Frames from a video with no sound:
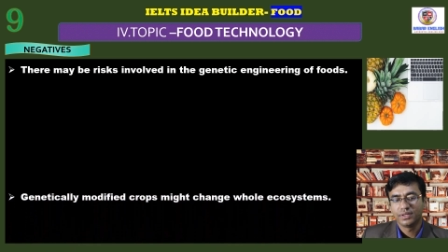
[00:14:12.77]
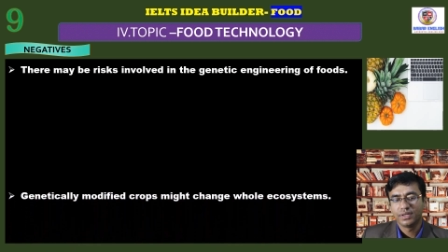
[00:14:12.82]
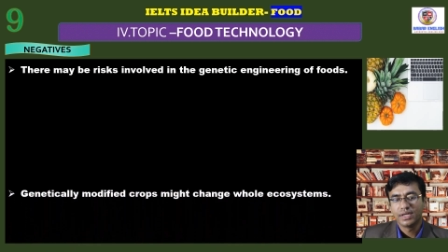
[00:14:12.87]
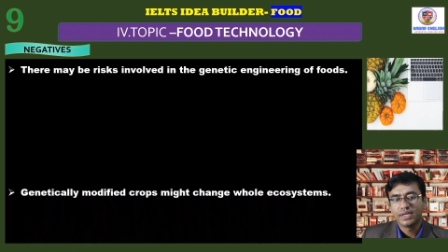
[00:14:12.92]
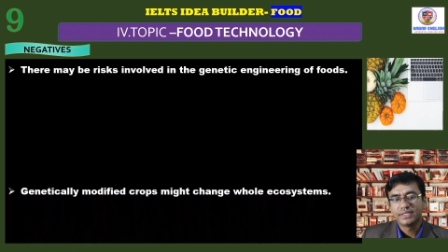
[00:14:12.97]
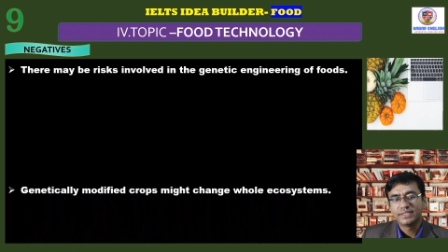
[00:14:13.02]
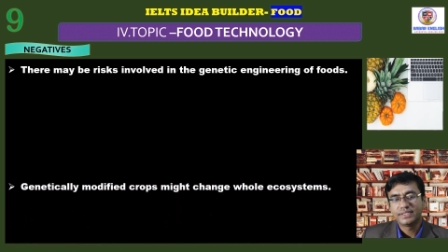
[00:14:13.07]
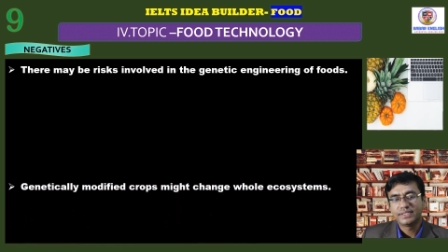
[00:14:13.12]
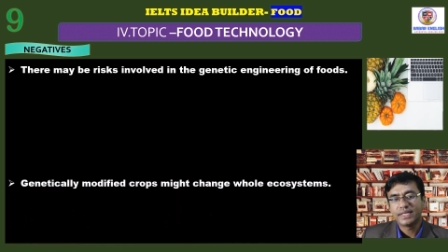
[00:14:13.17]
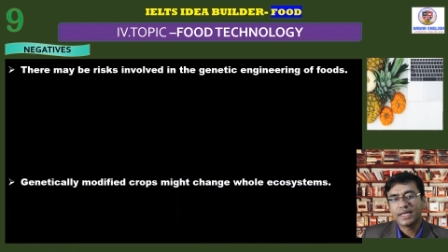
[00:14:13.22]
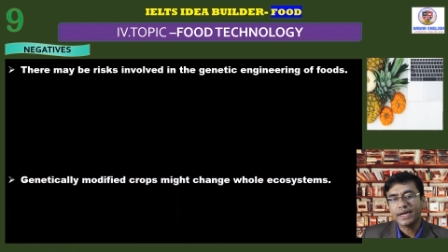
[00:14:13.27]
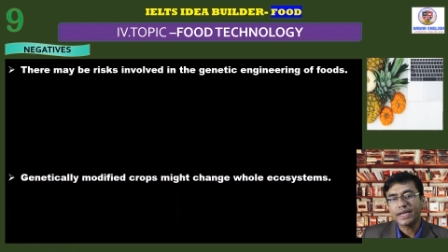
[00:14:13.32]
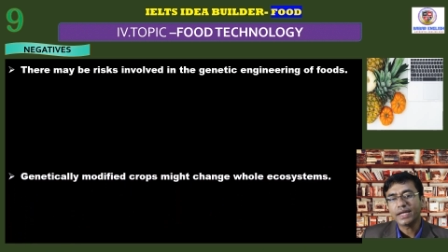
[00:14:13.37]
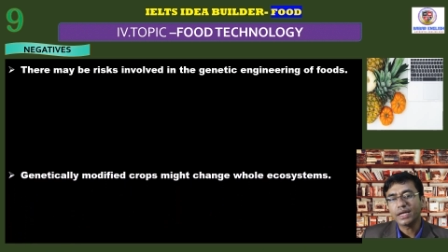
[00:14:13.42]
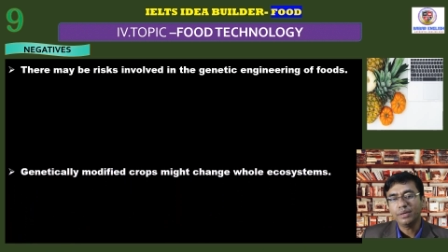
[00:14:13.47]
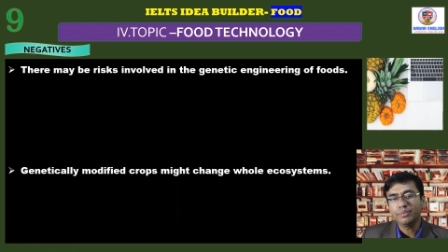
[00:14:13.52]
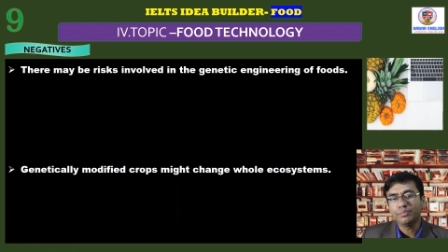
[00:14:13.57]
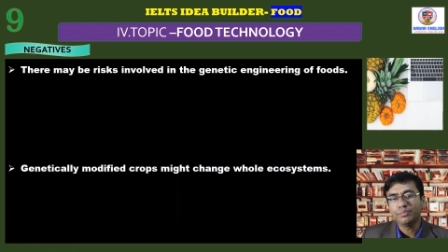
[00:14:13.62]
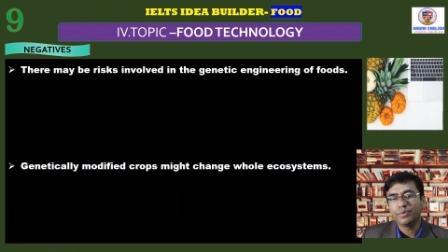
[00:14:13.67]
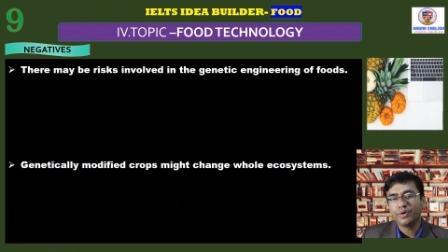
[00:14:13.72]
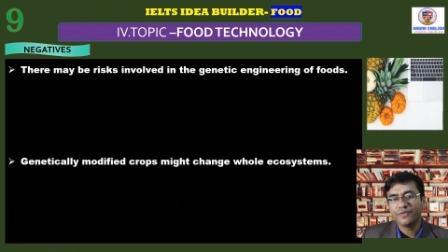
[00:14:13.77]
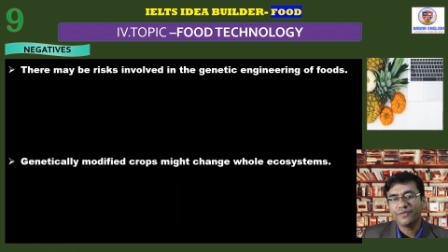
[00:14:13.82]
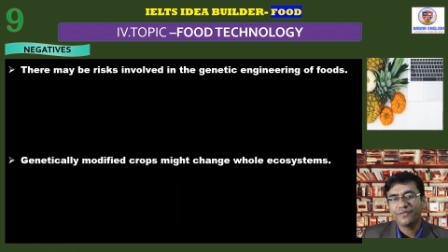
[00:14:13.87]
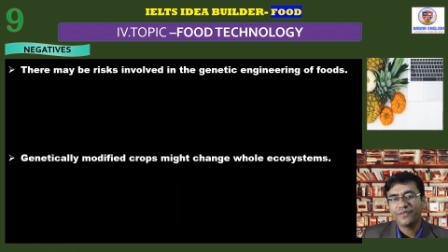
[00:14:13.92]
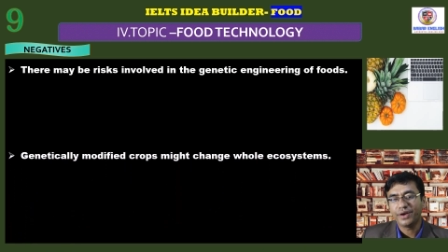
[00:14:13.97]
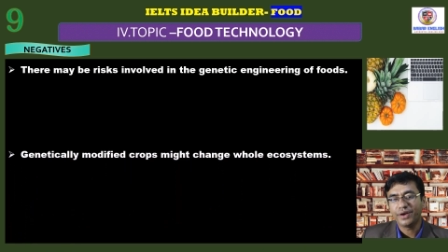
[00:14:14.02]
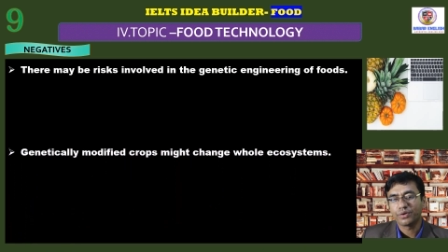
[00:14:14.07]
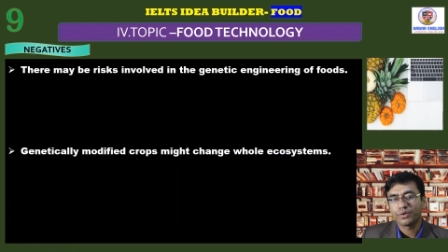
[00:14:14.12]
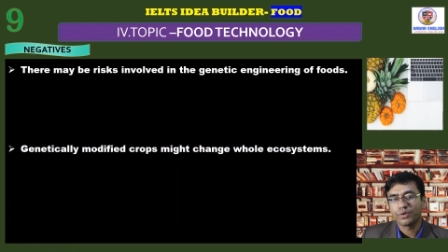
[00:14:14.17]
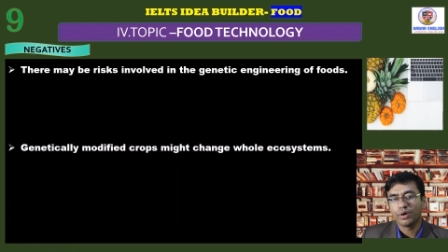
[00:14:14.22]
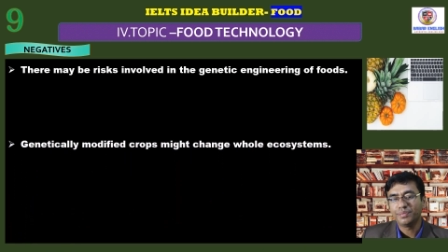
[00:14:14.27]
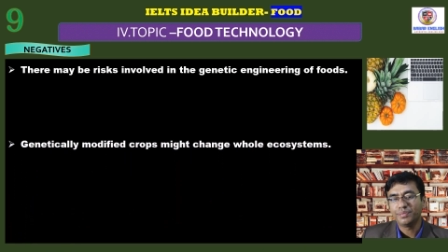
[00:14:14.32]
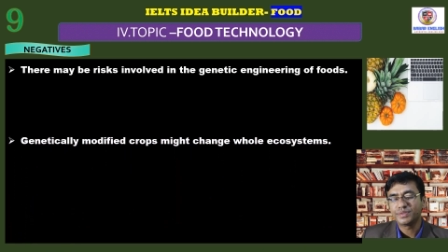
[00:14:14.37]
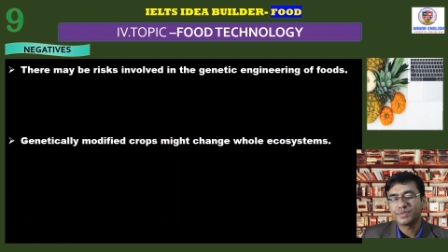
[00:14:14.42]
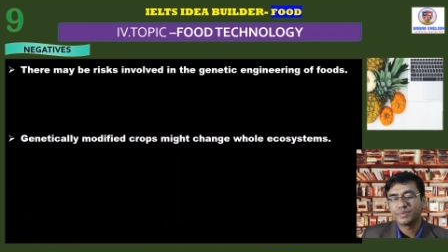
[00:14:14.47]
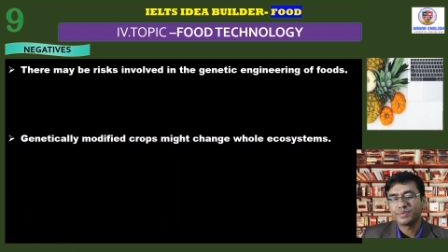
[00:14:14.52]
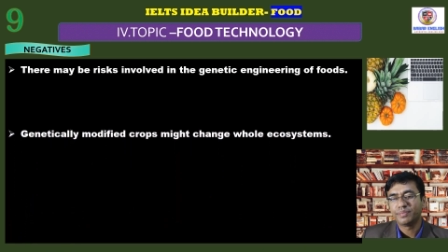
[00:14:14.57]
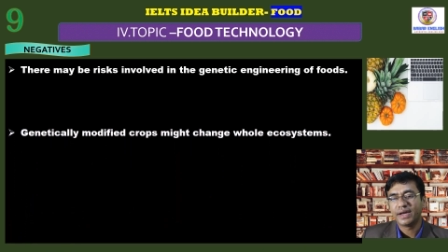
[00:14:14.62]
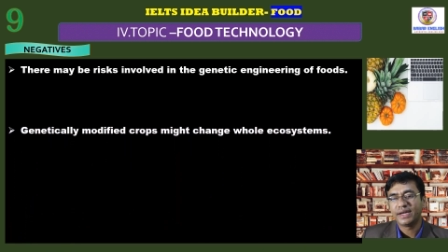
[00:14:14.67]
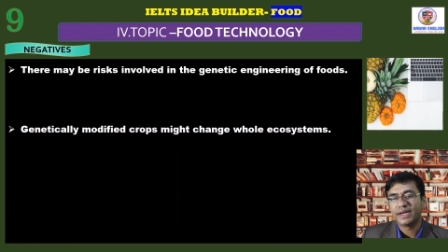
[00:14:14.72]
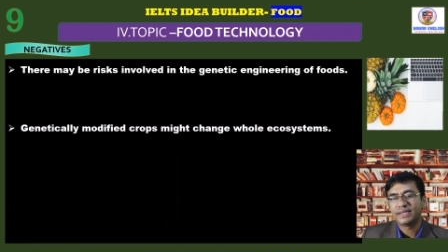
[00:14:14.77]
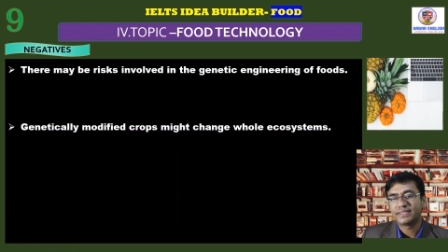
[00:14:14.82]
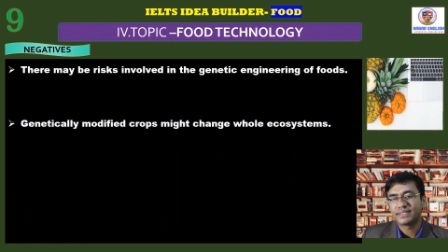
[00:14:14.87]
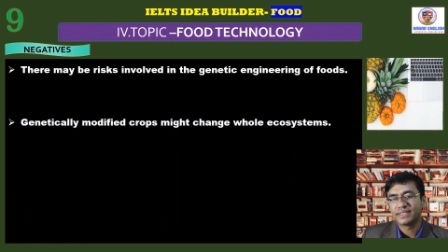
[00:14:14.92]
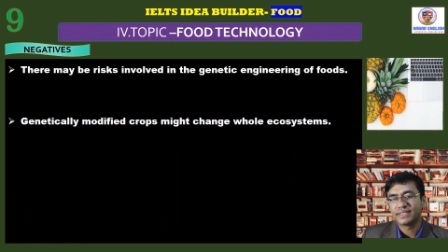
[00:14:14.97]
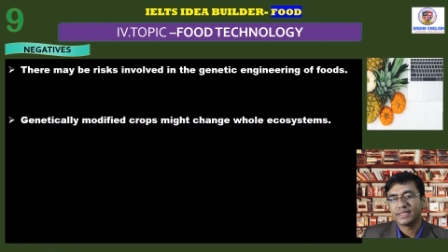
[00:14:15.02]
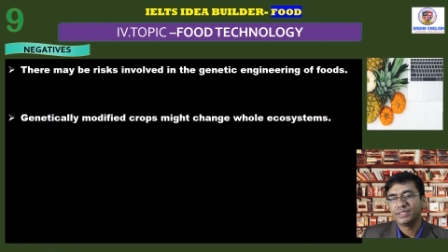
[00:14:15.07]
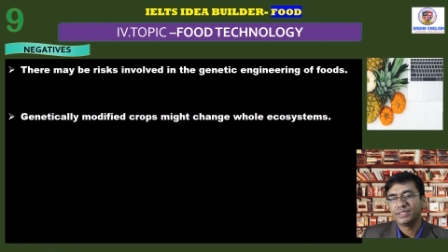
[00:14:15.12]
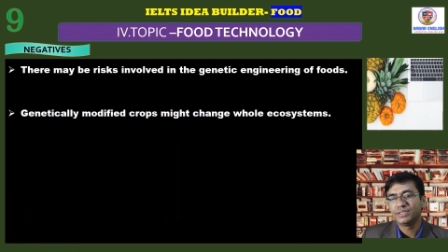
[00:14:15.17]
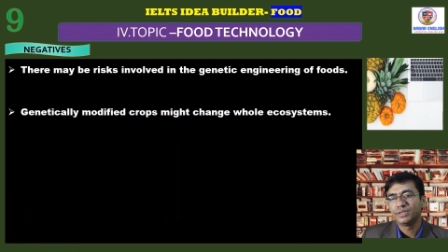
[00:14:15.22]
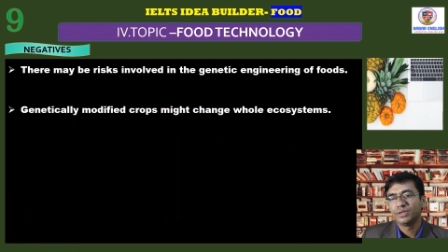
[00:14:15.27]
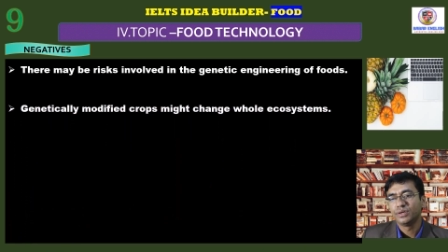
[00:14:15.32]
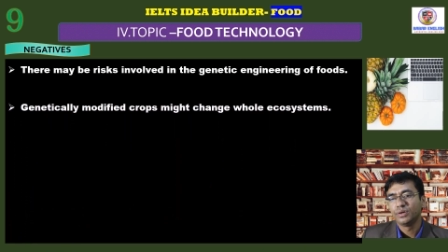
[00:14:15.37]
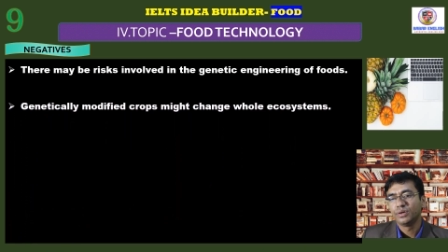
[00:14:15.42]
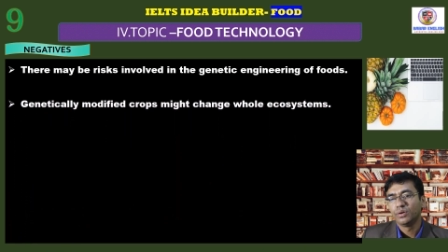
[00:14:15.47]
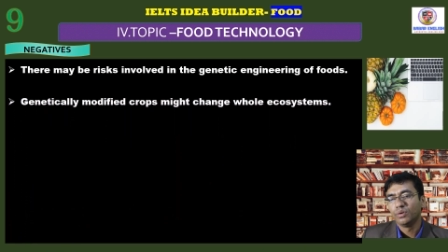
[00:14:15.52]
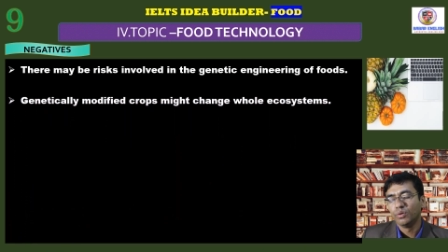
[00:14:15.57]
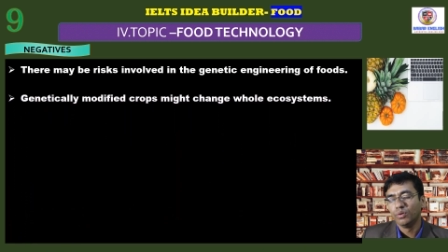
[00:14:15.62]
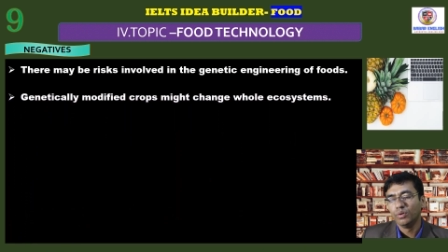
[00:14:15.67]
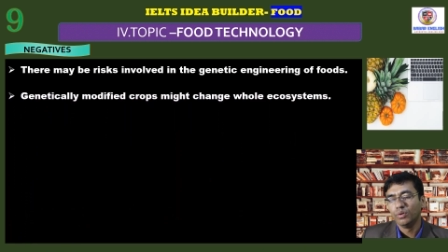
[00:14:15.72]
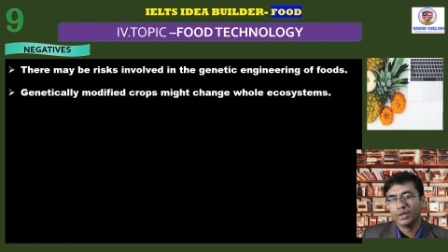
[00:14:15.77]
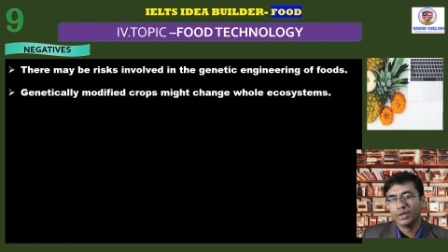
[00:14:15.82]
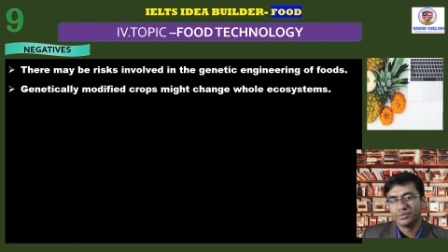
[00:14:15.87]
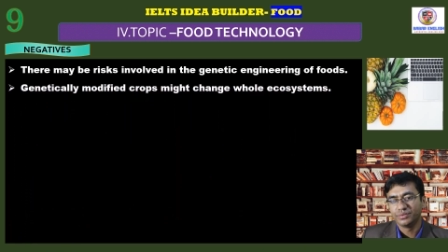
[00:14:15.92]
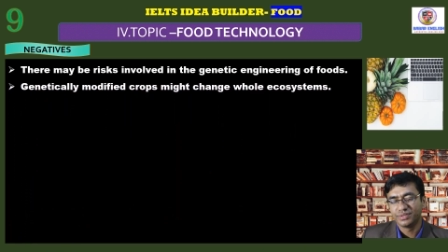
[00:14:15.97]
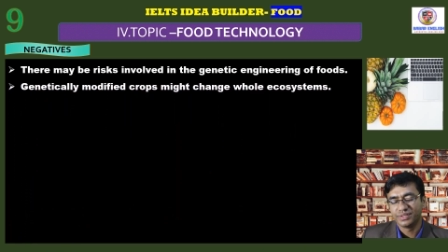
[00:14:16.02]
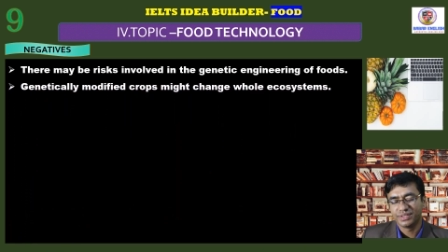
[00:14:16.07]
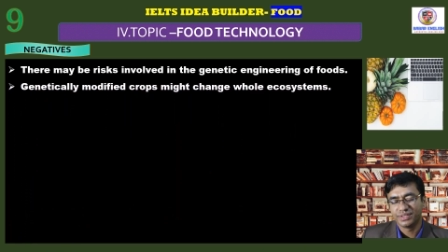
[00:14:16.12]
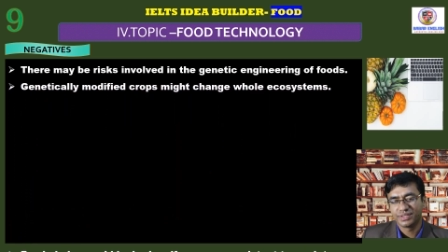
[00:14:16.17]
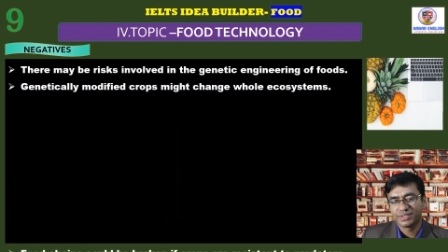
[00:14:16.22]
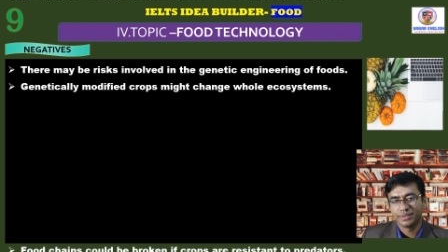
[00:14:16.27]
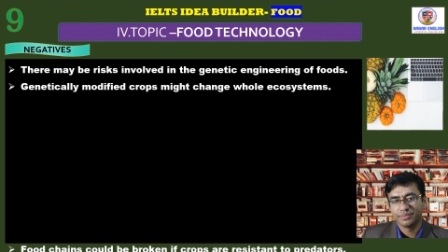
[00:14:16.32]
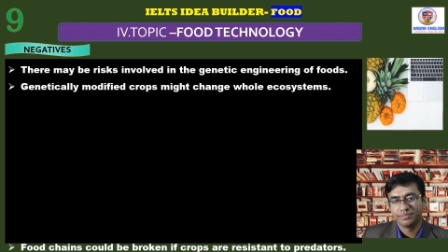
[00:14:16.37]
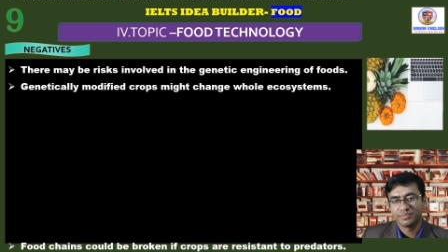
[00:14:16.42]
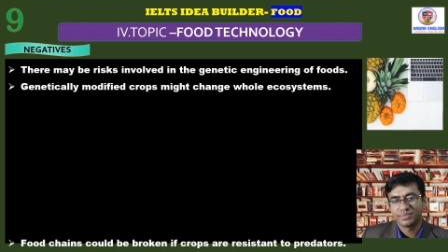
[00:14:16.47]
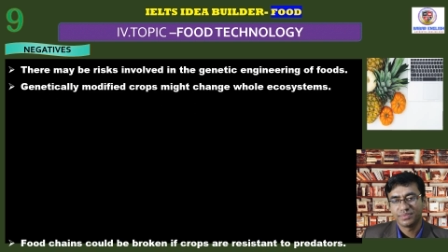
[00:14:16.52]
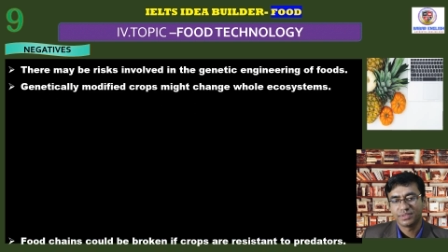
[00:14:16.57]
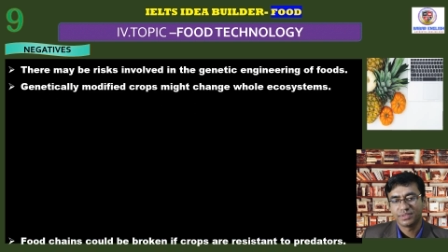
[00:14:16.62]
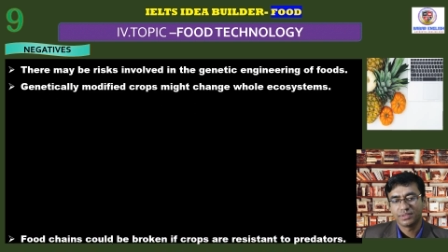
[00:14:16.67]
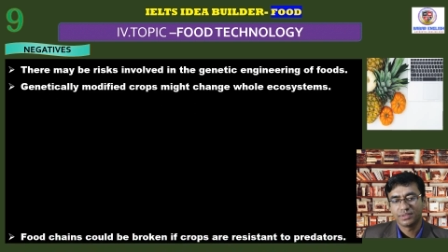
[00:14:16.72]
Genetically modified crops might change whole ecosystems.